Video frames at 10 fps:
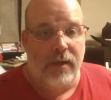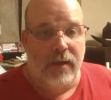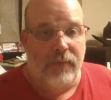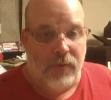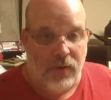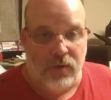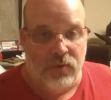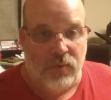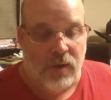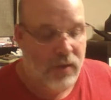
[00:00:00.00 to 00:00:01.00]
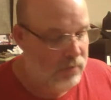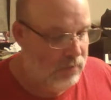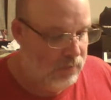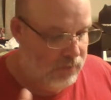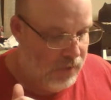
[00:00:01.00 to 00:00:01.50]
if all goes well,
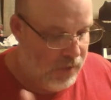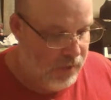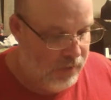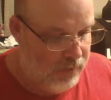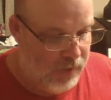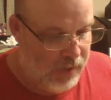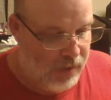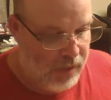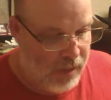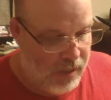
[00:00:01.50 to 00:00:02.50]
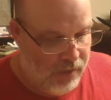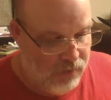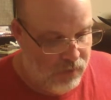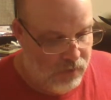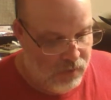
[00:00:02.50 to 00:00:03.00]
then in a day
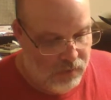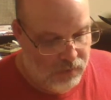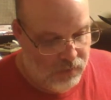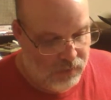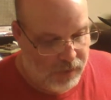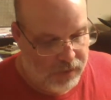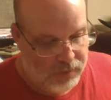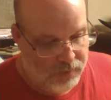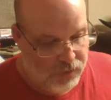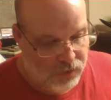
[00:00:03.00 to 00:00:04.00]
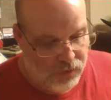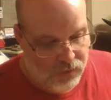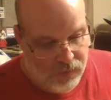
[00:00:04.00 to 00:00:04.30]
or possibly two,